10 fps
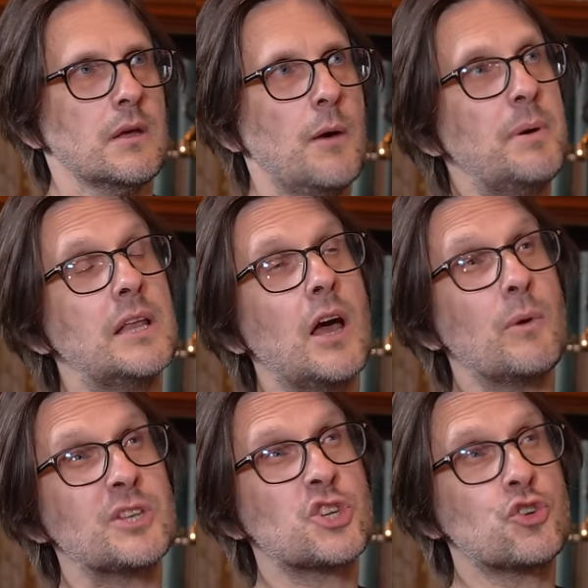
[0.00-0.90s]
A bit like
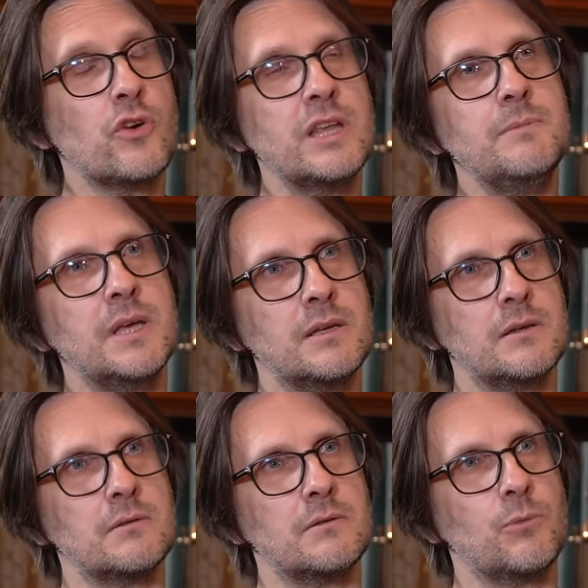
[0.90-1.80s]
when
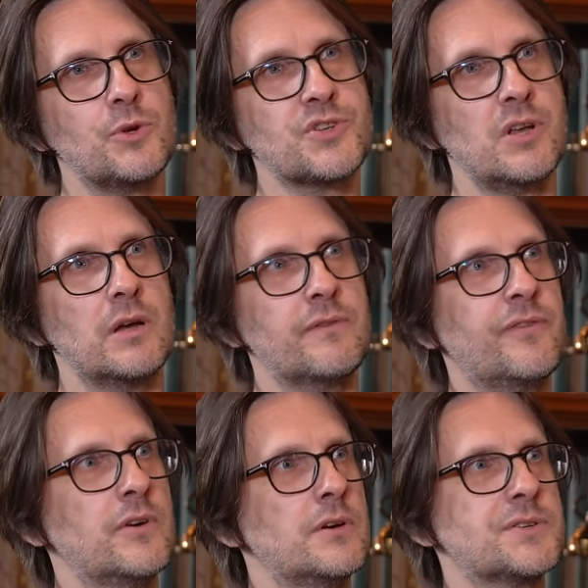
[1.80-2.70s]
streaming was like
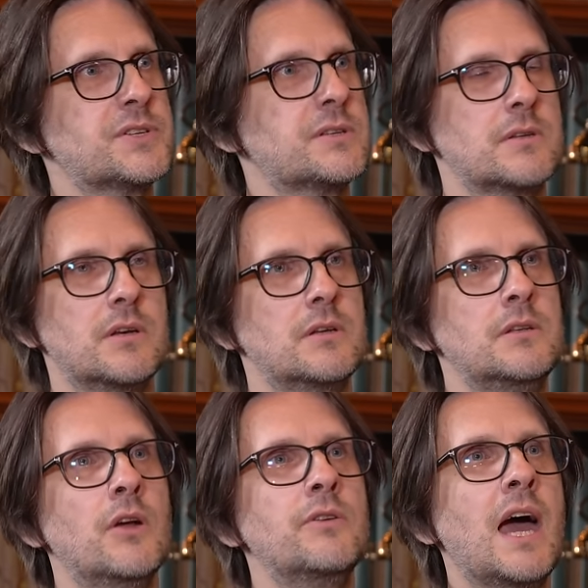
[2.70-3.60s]
first,
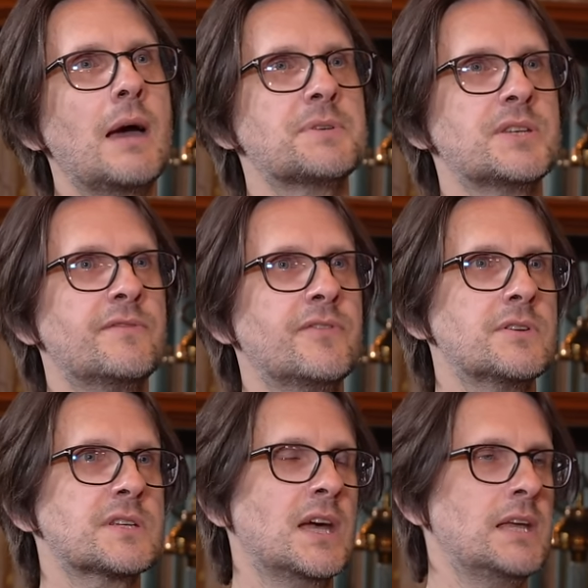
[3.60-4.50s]
you know, Napster
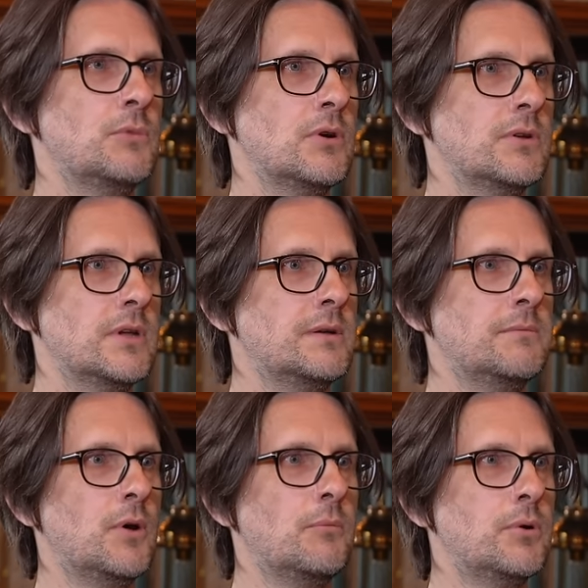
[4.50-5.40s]
first came on
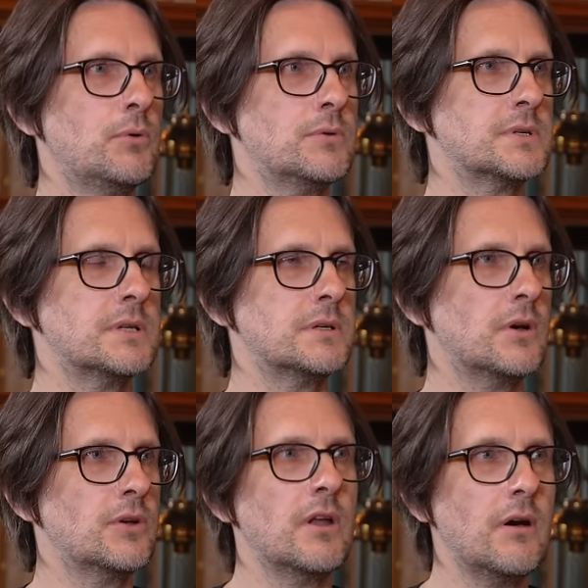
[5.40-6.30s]
and on board and
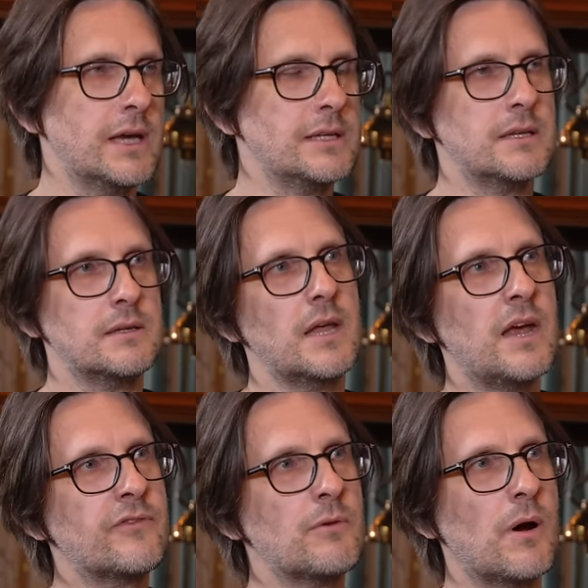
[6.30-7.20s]
online, and
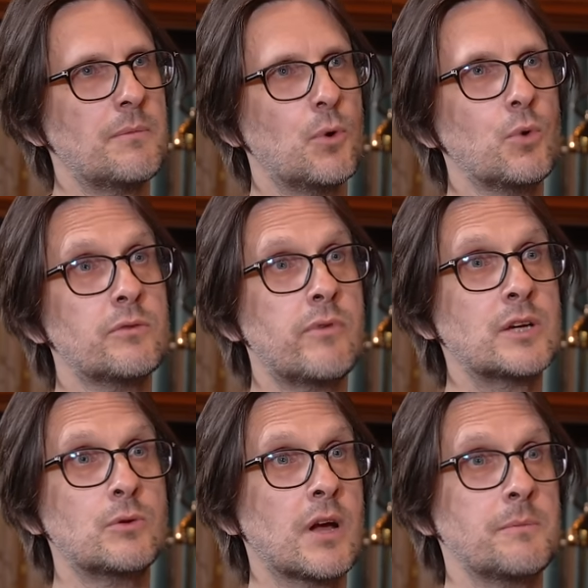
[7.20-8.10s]
everyone, all the
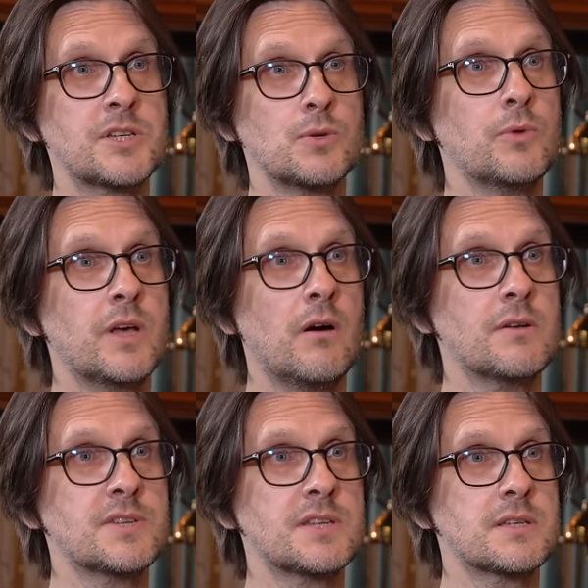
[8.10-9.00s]
record companies and all the
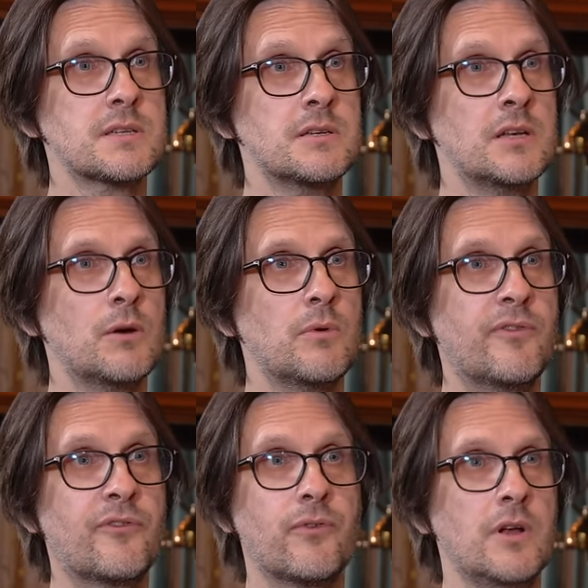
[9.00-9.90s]
artists, you know, were
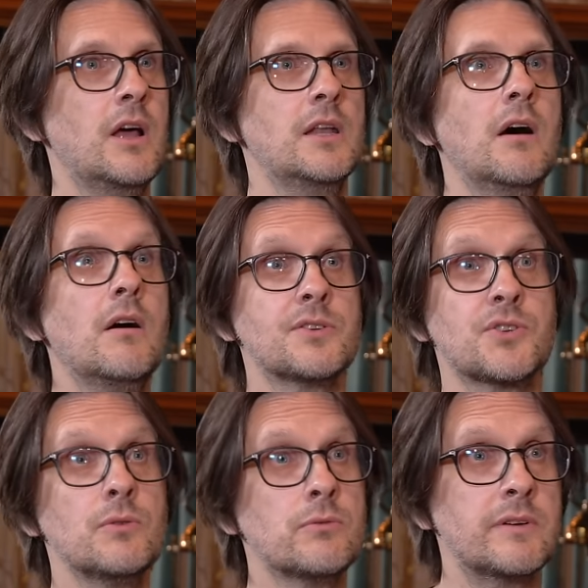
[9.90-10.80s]
like
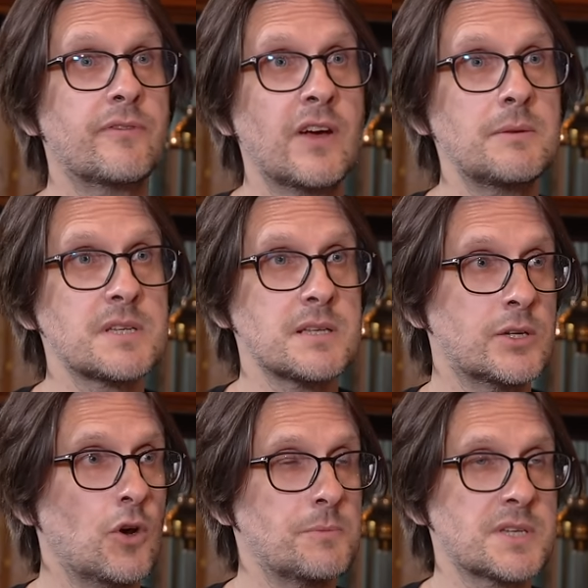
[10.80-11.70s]
Lars Ulrich
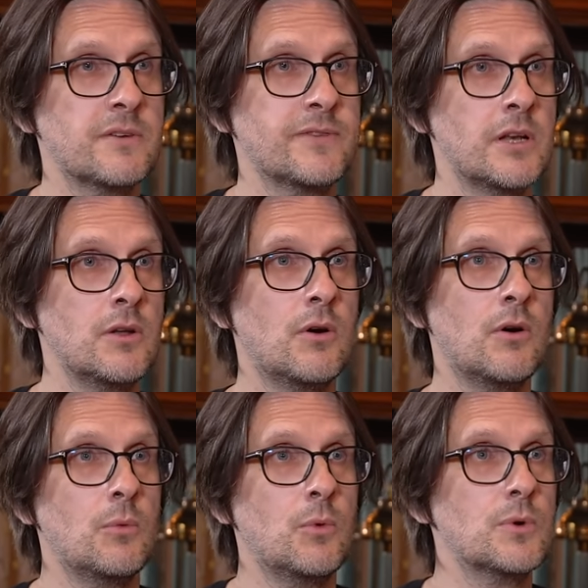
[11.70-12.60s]
famously got himself in a lot of
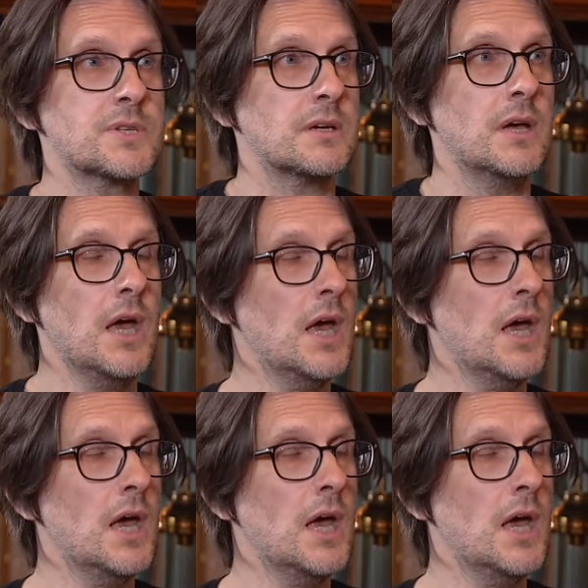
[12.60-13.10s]
hot water.